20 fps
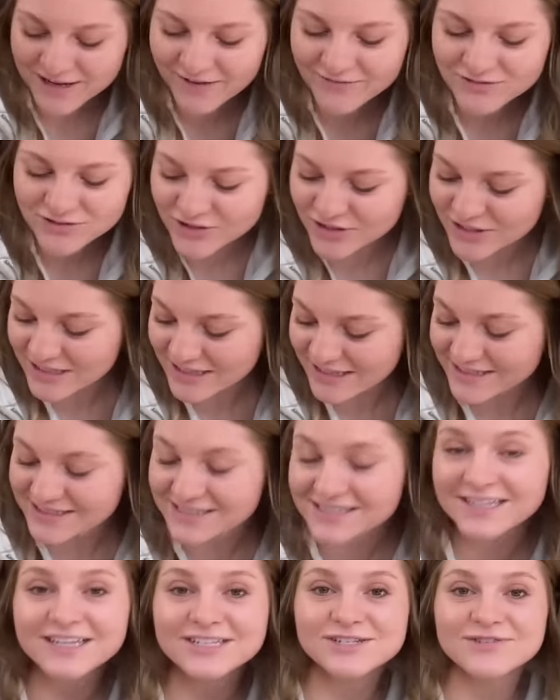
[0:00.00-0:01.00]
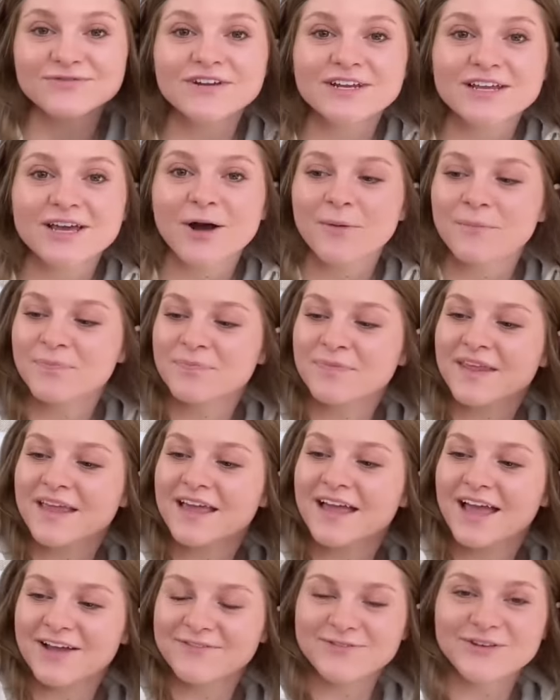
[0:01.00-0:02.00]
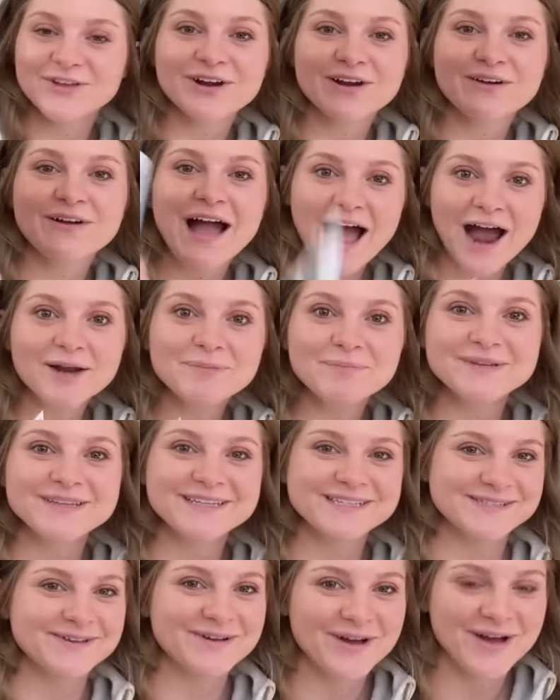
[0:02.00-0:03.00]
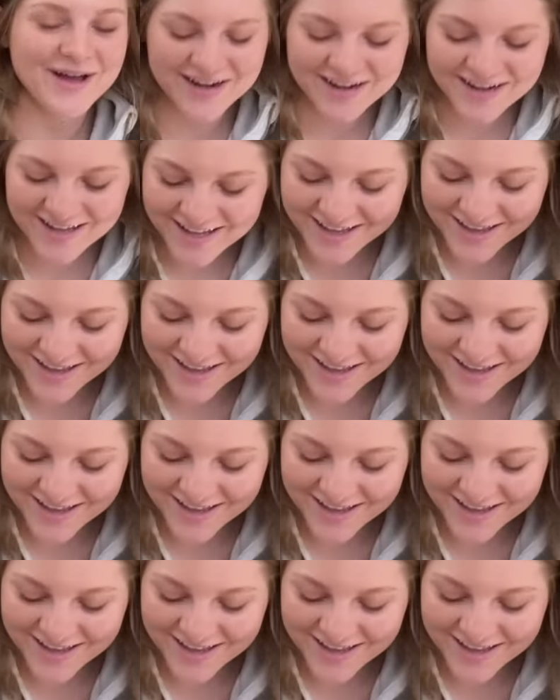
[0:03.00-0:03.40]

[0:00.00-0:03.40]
gonna have to look at the installation video and figure out how to put this on.